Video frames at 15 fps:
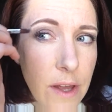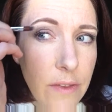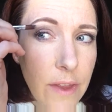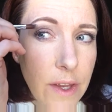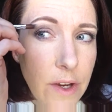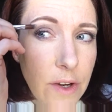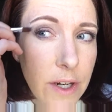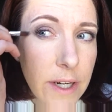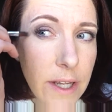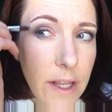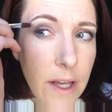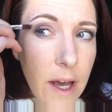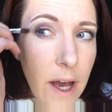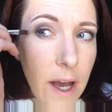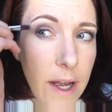then you're gonna
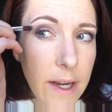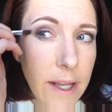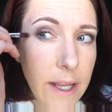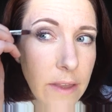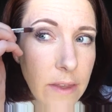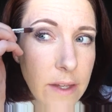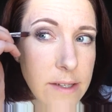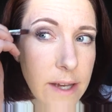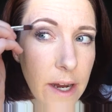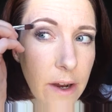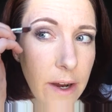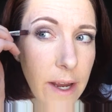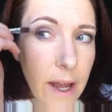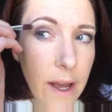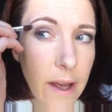cut in this
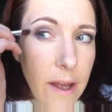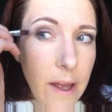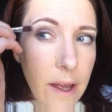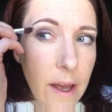area.